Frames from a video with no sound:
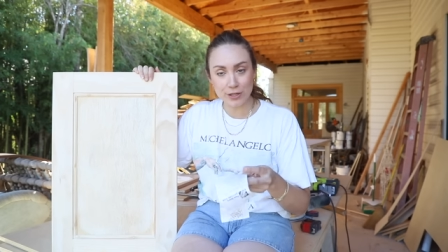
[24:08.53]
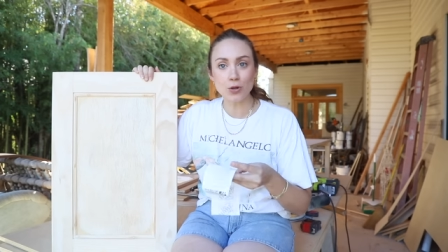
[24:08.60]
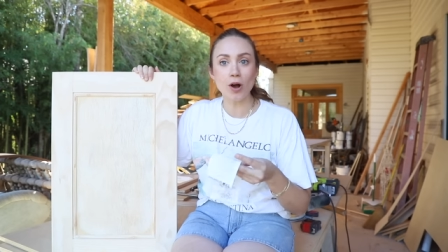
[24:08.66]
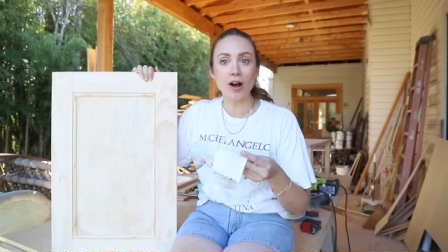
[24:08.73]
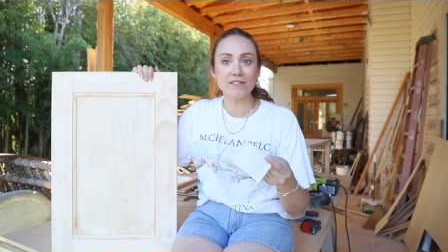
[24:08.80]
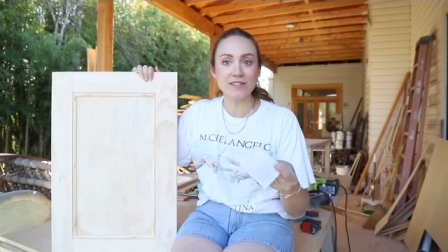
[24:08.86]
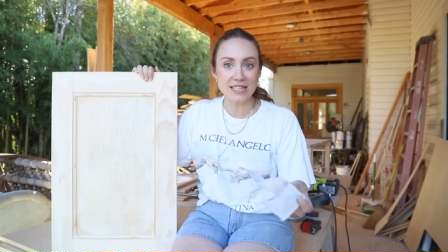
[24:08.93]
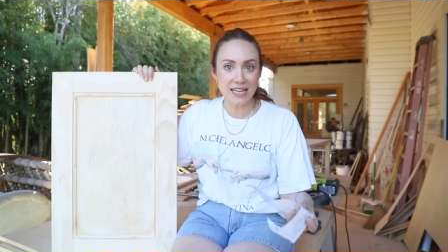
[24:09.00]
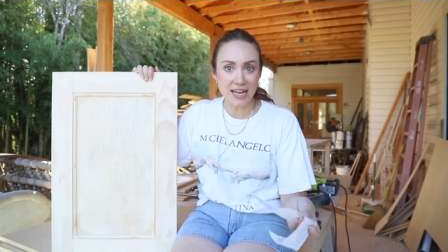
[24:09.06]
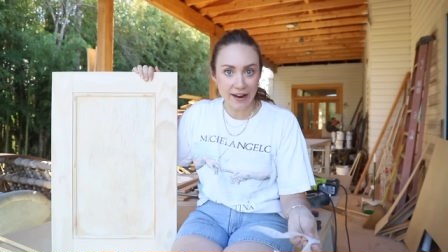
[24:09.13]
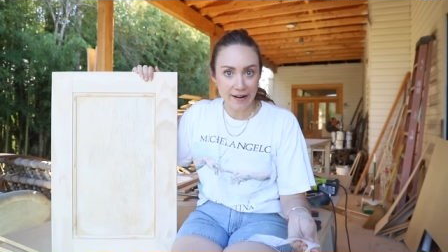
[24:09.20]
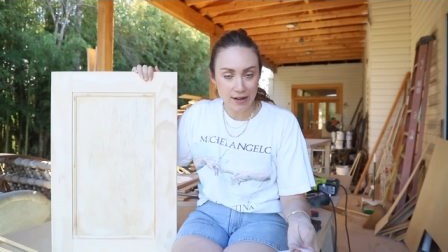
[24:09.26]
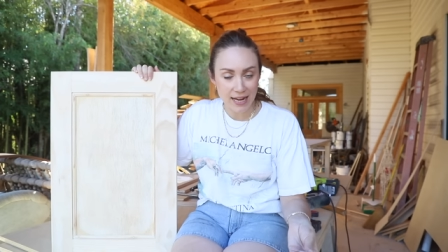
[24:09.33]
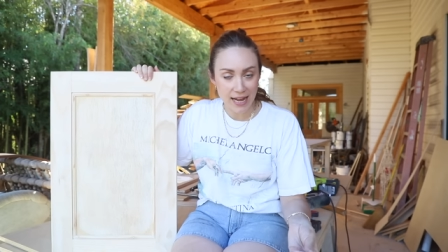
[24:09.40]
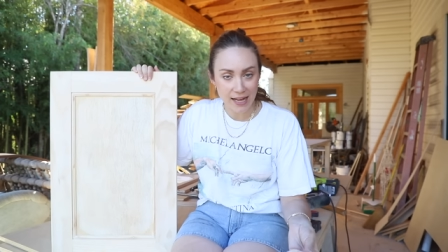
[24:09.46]
So obviously I
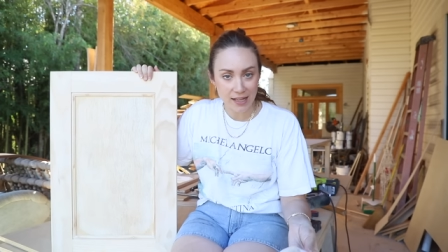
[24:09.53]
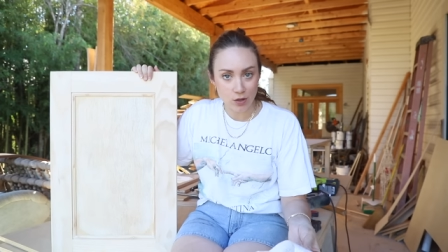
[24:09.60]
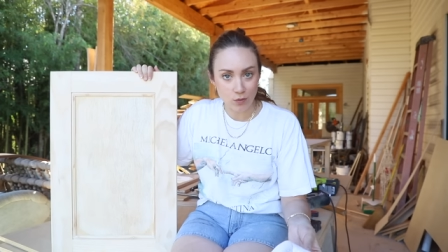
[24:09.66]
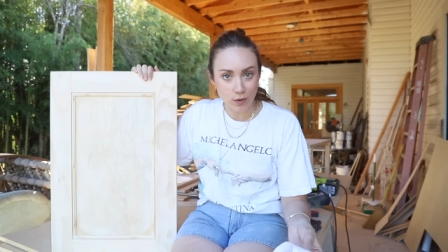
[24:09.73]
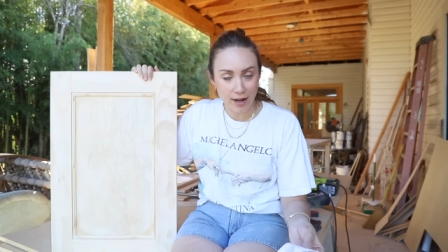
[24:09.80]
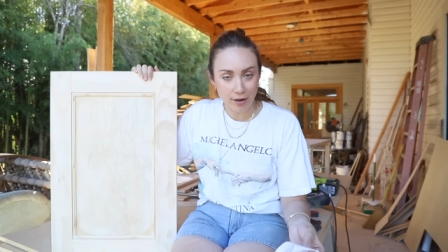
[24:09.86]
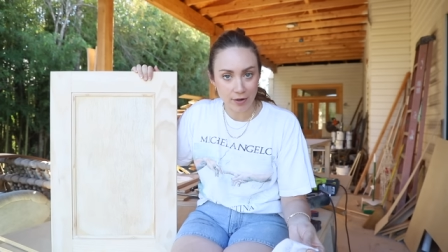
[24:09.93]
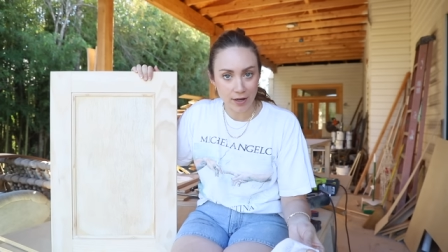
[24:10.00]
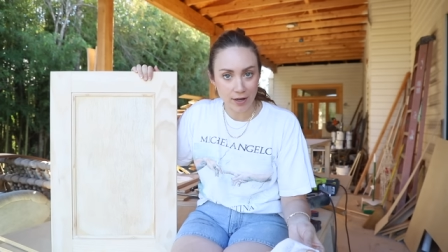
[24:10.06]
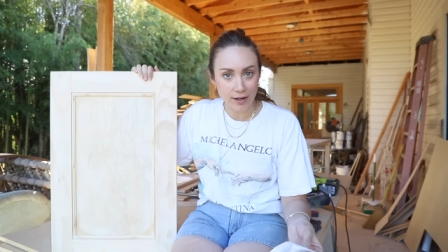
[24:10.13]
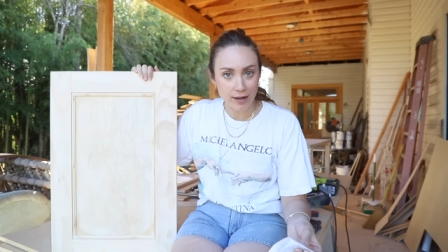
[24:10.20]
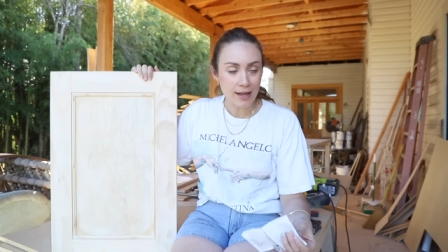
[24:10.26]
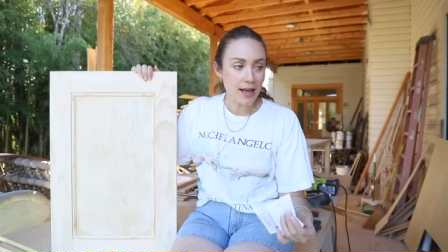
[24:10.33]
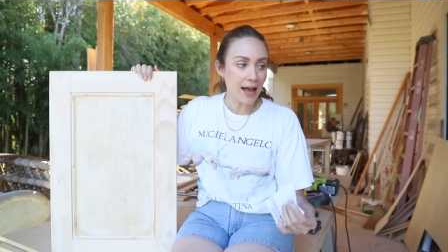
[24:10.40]
already had the router.